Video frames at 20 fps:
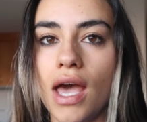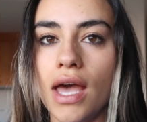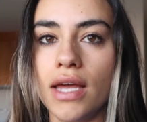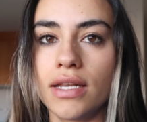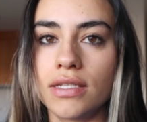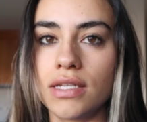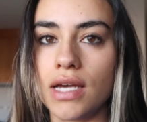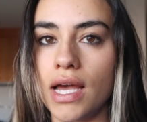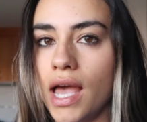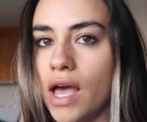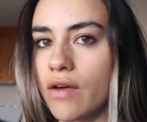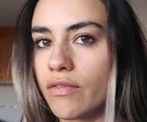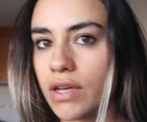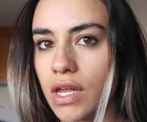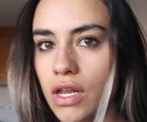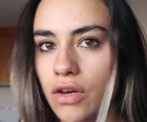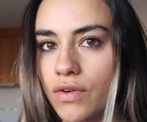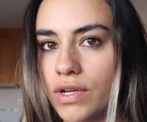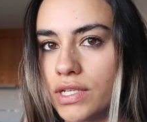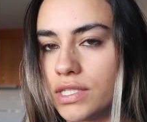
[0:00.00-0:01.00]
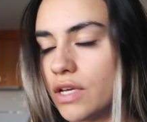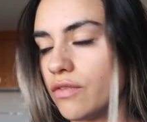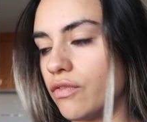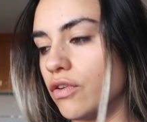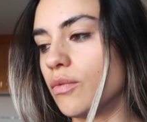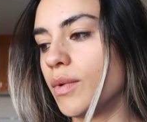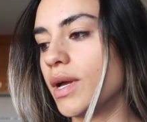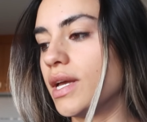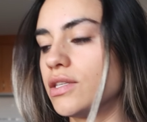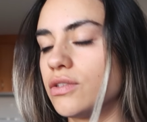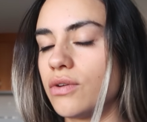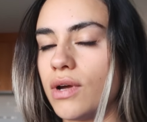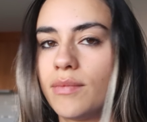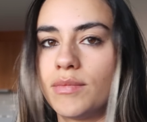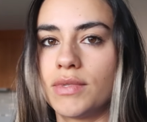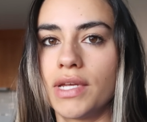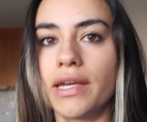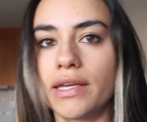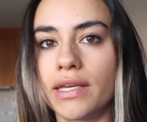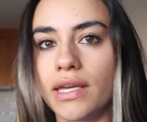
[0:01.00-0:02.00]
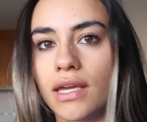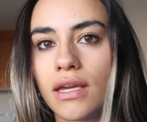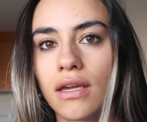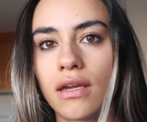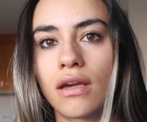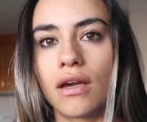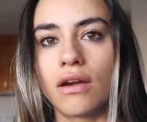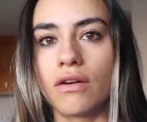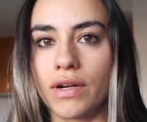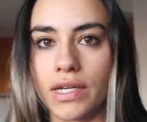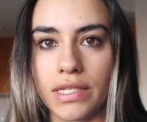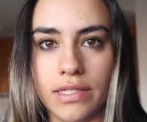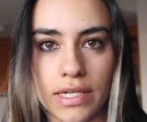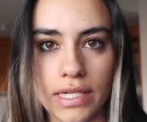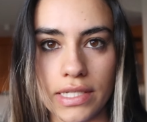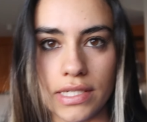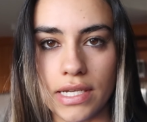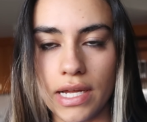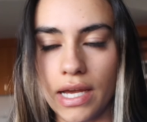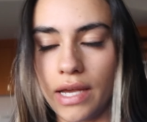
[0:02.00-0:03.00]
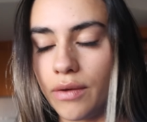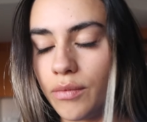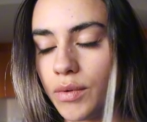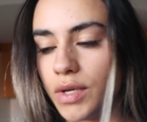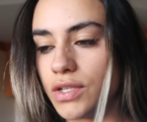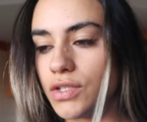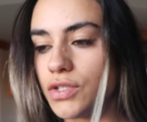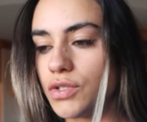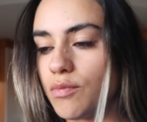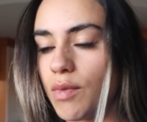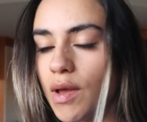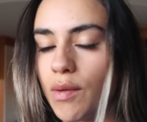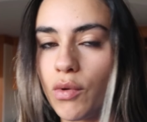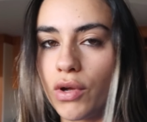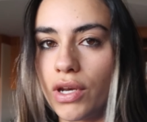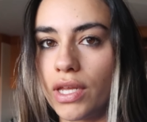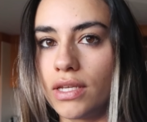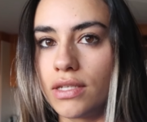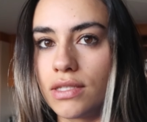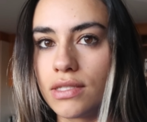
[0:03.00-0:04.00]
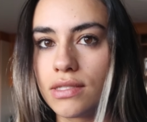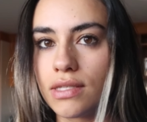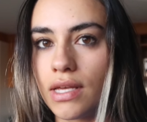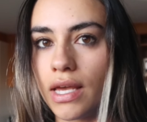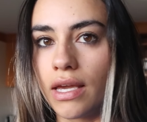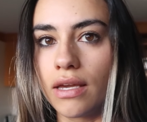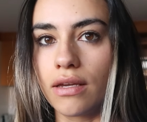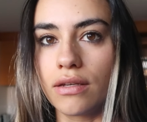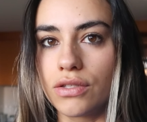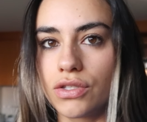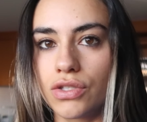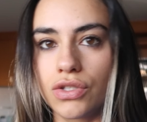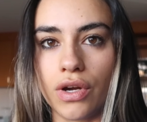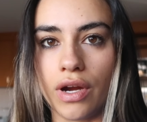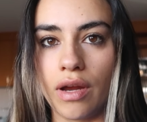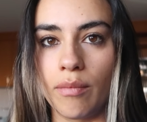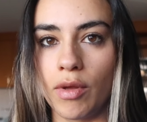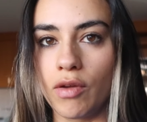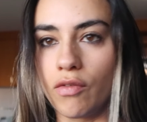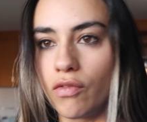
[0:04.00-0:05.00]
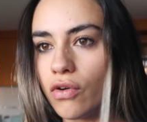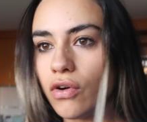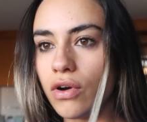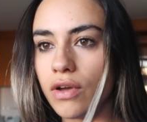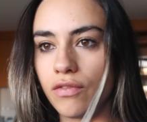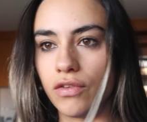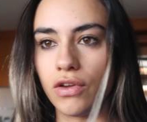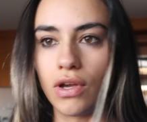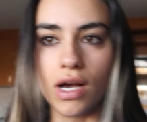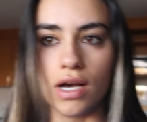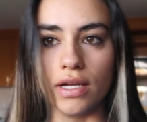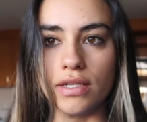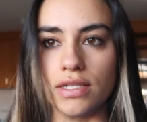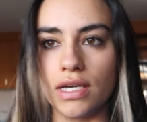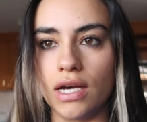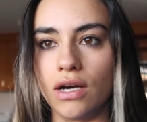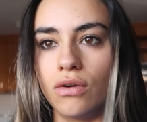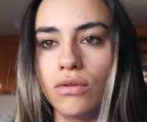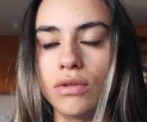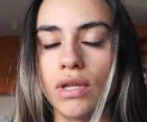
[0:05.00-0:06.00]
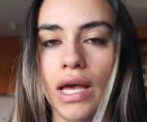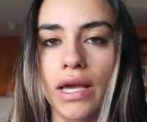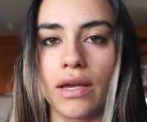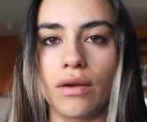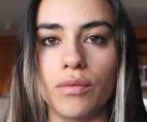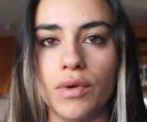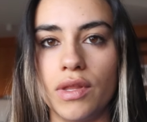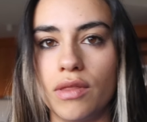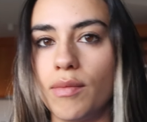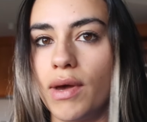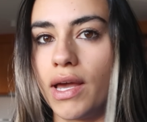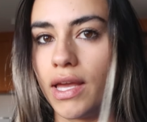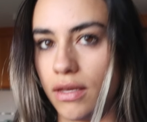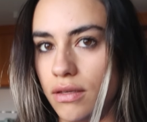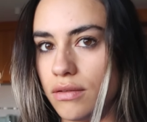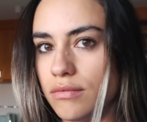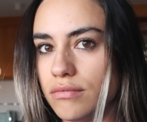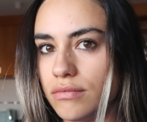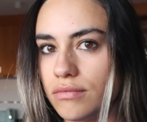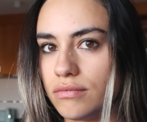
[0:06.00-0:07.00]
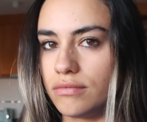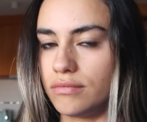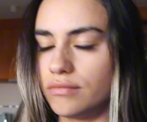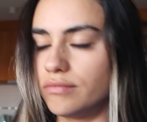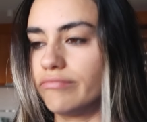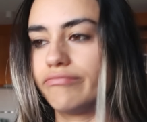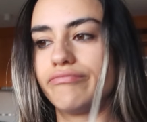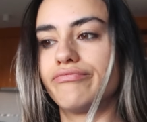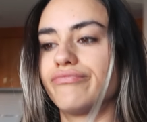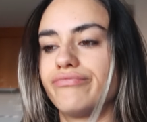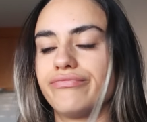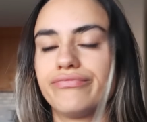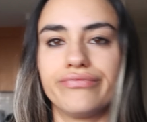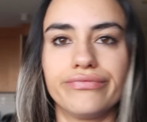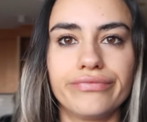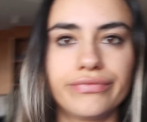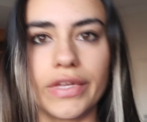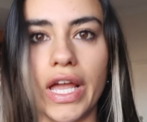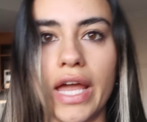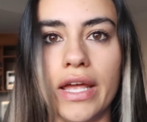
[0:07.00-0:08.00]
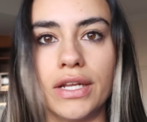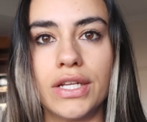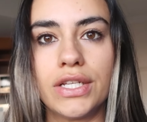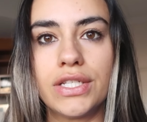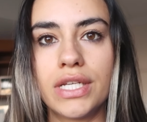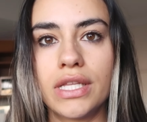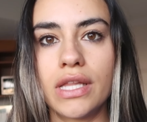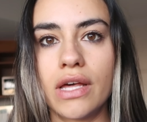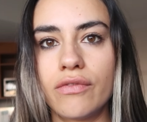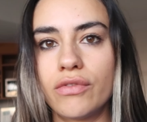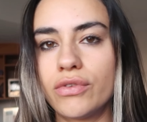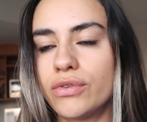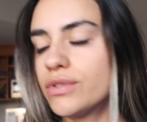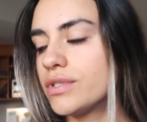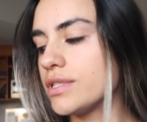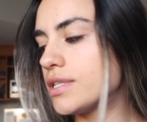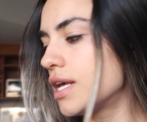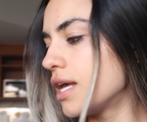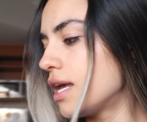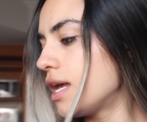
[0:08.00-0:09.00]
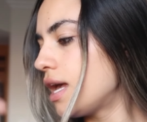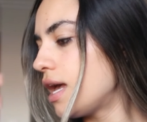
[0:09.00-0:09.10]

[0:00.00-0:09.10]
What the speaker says: and I haven't had a rest day for a week. So I'm taking a rest day today, which my body is like screaming for, if you can't tell, like with my energy levels.